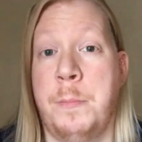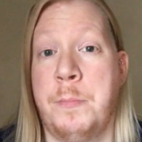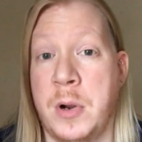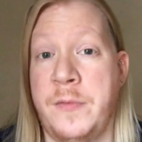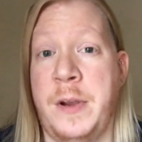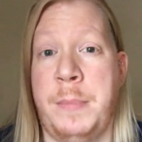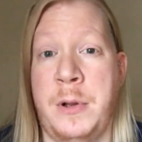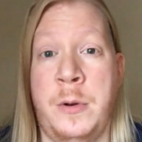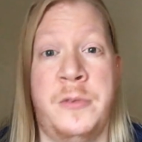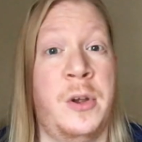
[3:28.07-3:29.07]
Perfect
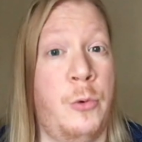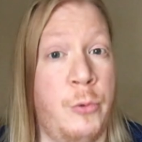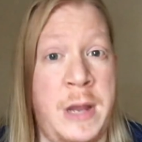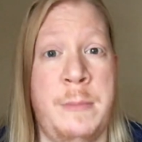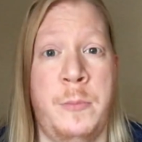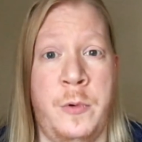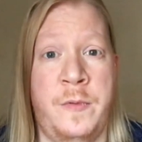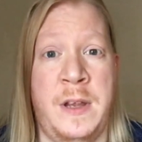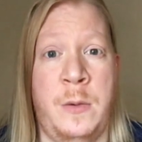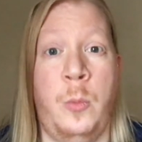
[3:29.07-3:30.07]
Blue is a great
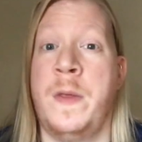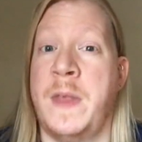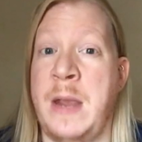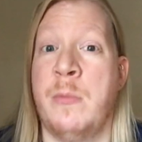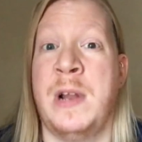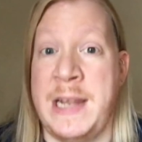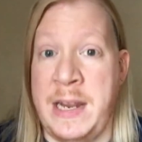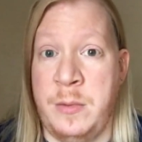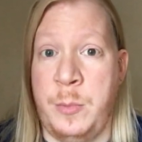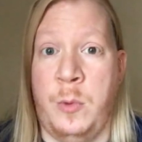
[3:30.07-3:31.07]
movie with a
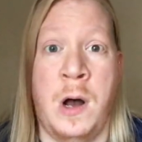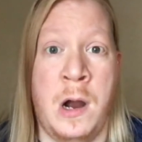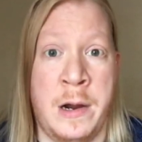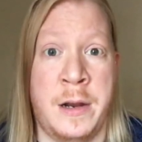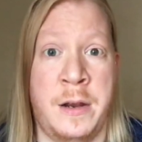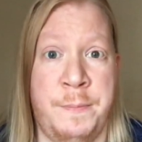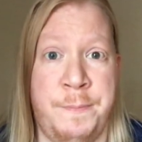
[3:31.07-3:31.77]
relatable arc.